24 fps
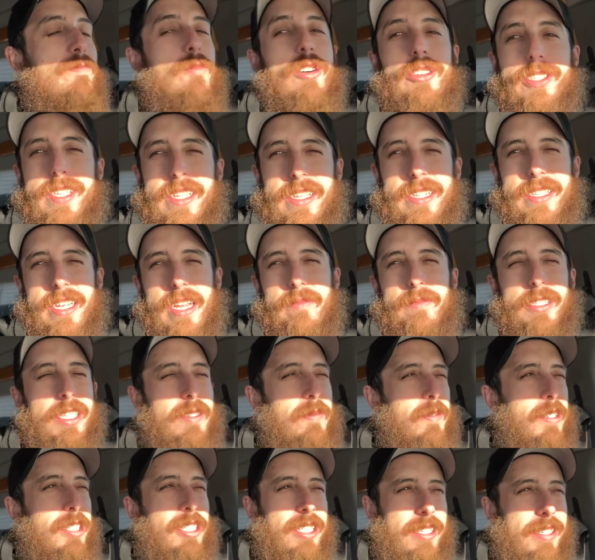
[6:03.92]
most of the time just
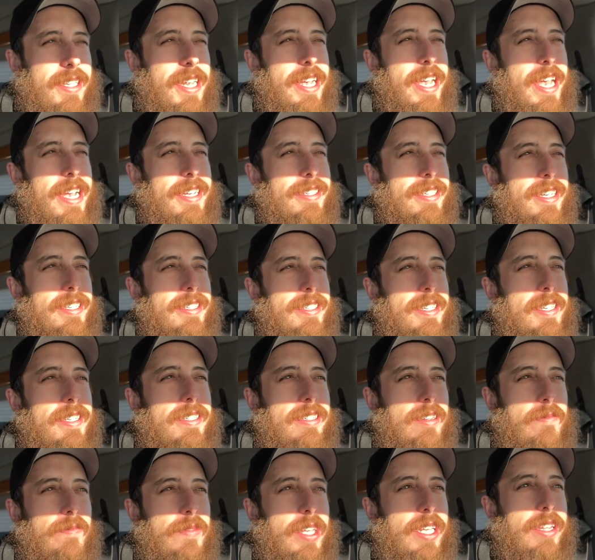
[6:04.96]
just in case i see
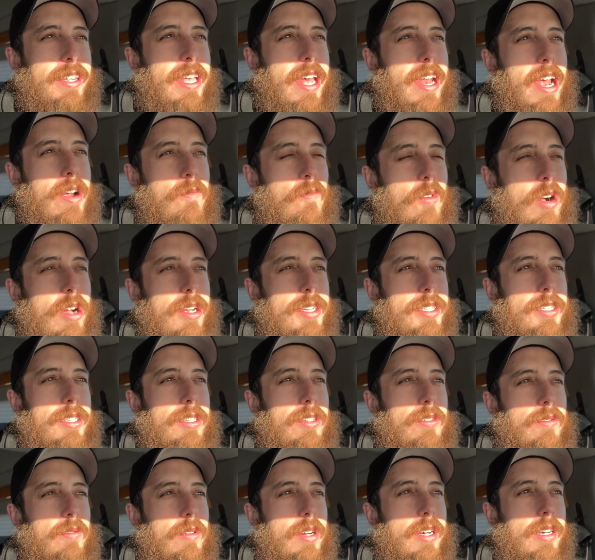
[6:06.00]
something that i want
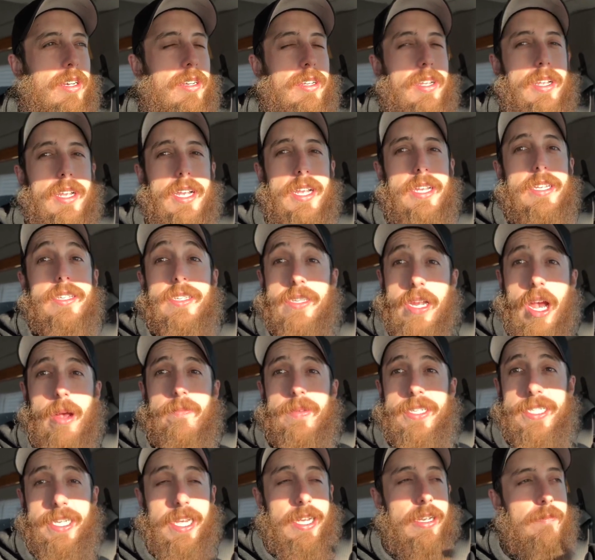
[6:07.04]
to uh, stop
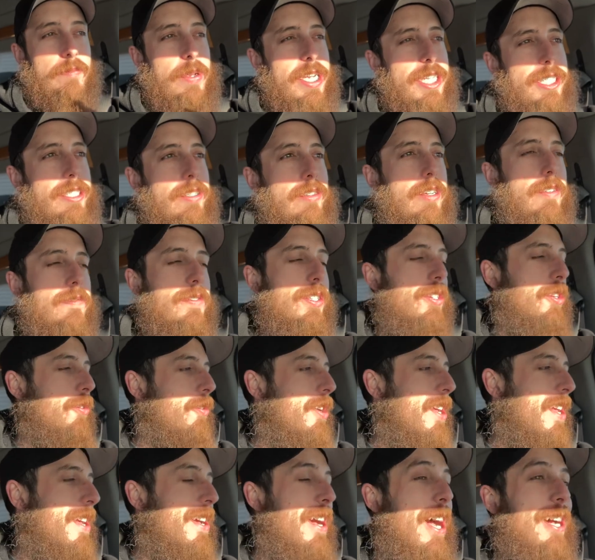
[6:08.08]
and take a picture of so
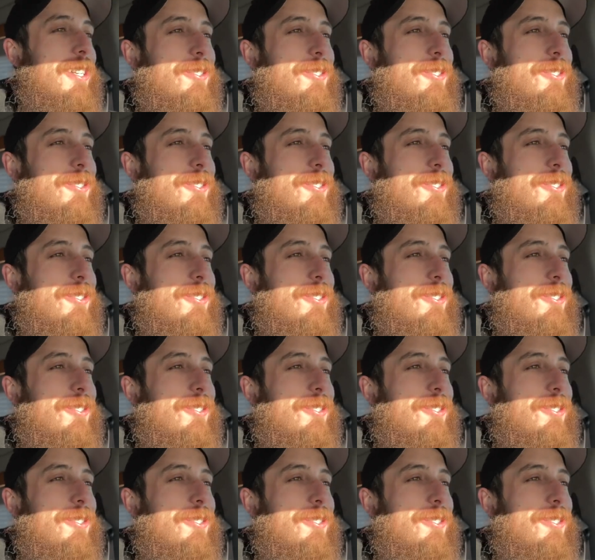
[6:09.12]
i